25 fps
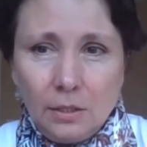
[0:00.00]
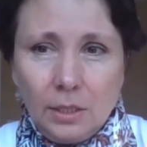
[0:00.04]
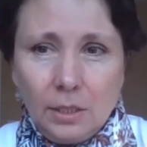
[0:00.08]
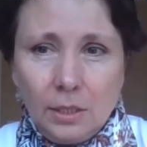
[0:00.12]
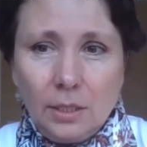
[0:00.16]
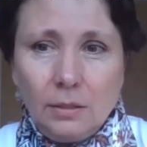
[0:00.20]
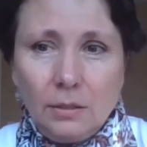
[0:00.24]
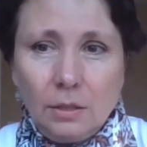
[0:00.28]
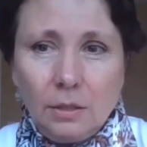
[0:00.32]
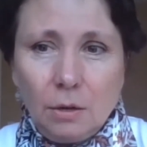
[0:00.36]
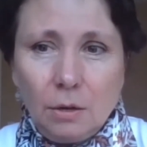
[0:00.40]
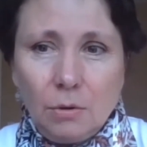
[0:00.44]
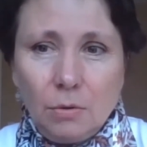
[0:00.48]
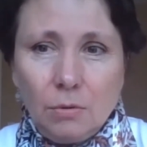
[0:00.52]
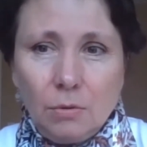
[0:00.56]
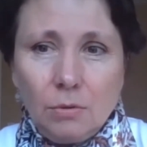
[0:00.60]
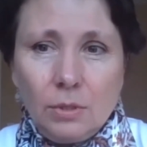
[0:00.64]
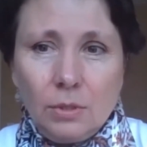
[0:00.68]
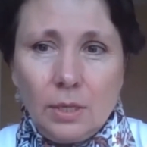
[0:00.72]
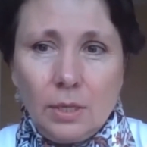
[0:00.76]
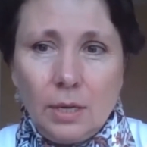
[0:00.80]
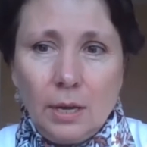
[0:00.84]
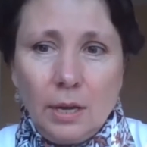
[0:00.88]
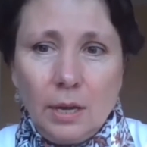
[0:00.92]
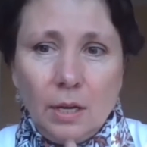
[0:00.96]
that
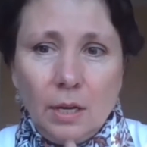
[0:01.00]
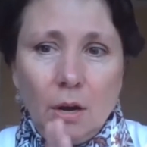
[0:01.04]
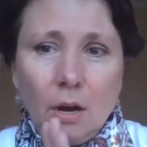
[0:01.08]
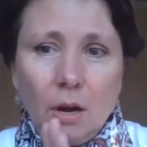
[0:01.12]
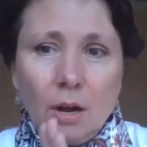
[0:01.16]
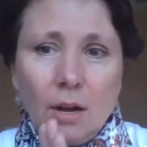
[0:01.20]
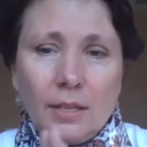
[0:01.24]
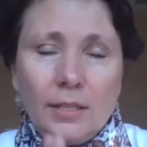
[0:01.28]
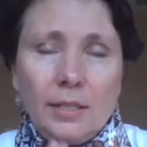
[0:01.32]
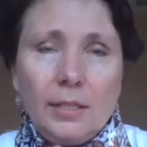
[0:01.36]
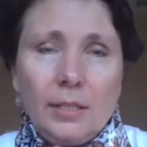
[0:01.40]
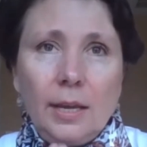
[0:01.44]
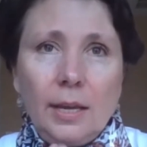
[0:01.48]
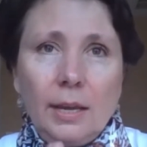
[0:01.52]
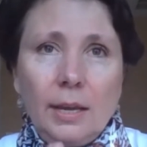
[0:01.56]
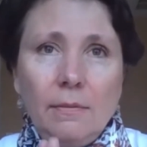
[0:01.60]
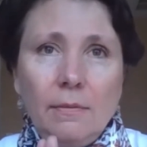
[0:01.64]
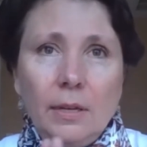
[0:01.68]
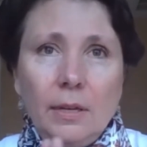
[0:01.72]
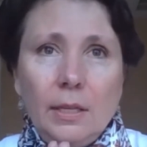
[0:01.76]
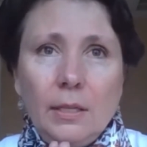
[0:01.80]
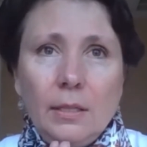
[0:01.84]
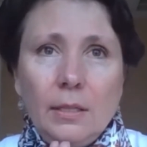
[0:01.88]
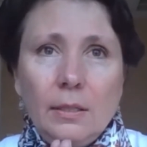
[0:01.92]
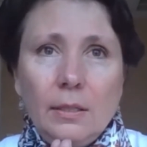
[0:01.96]
those cost
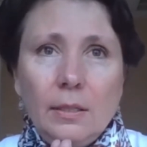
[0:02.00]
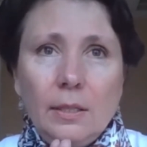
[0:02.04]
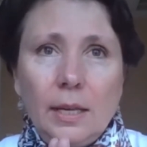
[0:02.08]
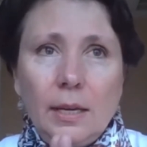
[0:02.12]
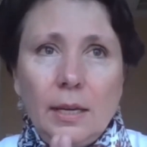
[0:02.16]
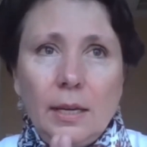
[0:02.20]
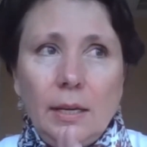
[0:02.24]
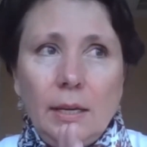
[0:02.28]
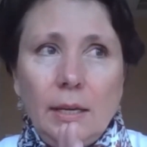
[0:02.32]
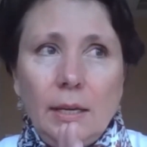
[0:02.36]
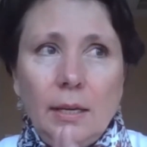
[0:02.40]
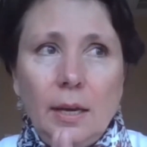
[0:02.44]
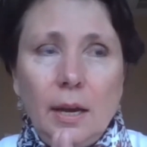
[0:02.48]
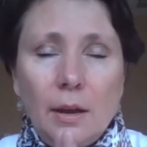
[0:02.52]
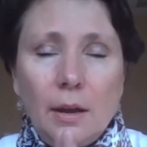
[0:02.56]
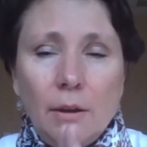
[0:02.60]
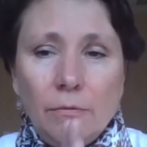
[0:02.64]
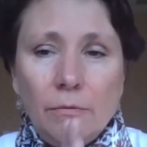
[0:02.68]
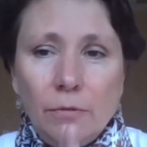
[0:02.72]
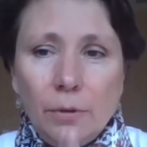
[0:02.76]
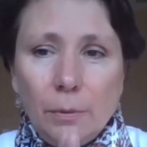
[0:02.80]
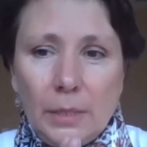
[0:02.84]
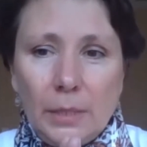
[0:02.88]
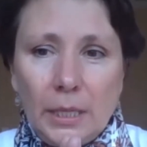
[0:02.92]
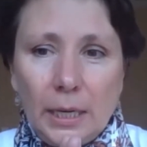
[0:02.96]
savings that can come
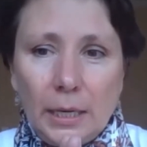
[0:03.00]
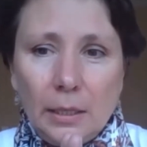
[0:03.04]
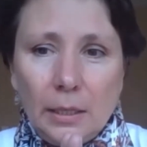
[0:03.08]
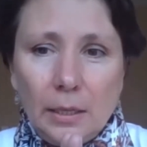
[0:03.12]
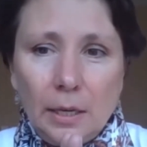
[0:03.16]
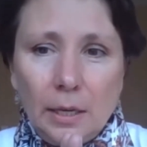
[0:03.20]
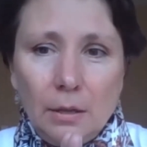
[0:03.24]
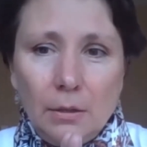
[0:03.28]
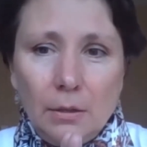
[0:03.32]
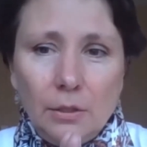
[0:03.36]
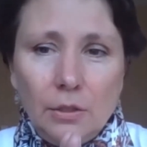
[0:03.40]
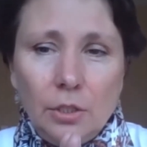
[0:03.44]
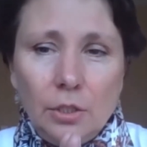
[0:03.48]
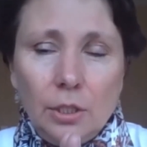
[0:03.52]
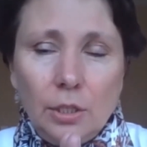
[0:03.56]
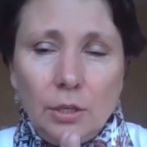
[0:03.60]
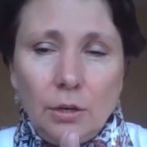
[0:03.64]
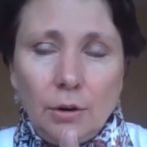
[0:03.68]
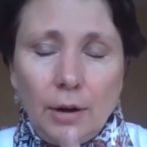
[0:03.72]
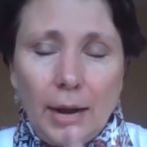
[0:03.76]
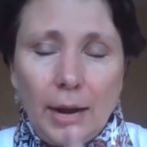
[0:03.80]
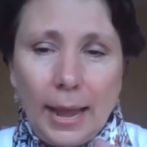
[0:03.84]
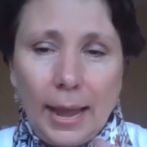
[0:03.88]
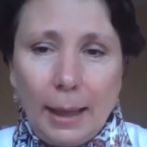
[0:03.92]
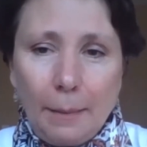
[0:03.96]
from technology
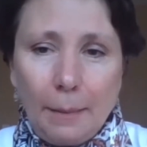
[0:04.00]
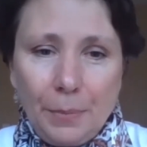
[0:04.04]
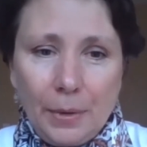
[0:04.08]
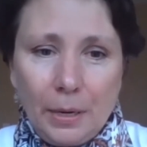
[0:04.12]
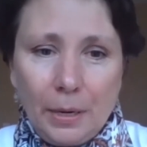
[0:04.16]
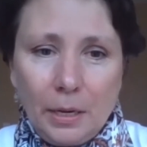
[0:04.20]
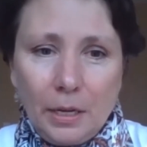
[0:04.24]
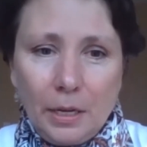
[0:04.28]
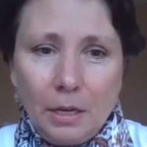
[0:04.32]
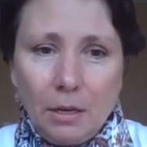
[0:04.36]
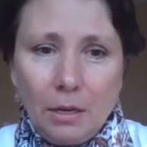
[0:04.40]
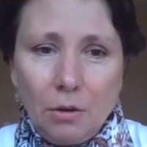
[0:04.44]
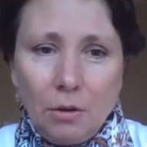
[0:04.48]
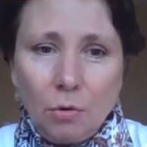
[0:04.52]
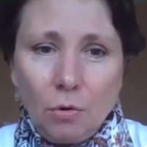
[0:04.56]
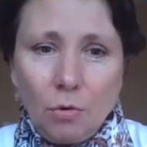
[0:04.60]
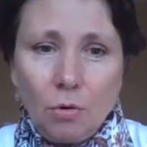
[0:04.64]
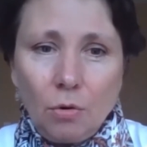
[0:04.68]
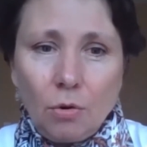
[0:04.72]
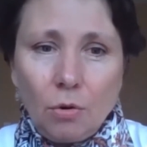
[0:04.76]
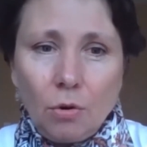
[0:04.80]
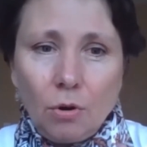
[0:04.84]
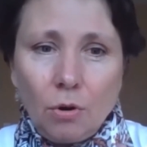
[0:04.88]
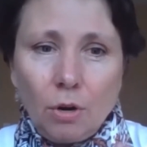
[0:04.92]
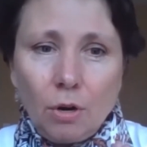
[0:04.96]
are happening,
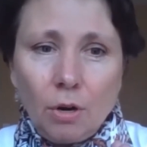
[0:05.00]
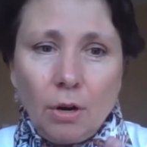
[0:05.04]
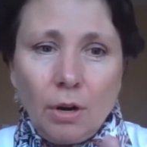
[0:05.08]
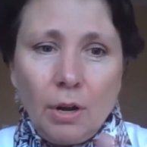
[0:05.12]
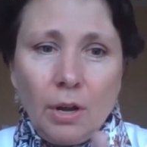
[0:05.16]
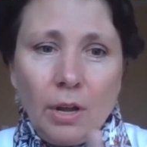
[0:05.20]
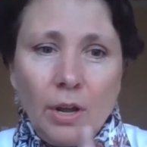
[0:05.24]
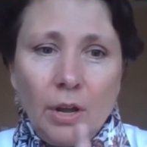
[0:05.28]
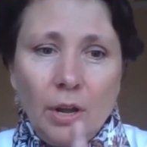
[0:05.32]
or